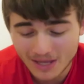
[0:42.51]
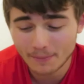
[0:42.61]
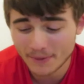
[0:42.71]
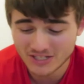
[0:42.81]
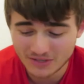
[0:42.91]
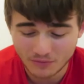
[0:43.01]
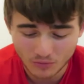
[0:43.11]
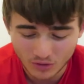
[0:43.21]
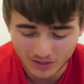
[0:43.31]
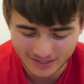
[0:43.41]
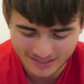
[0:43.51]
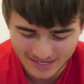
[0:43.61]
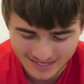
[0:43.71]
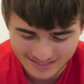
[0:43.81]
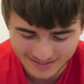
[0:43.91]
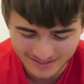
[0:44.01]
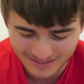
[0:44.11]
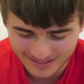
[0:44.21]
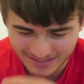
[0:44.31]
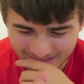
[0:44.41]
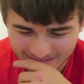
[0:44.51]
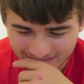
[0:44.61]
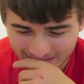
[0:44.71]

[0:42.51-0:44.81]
And we got a picture of a Rolex, guys. Uh,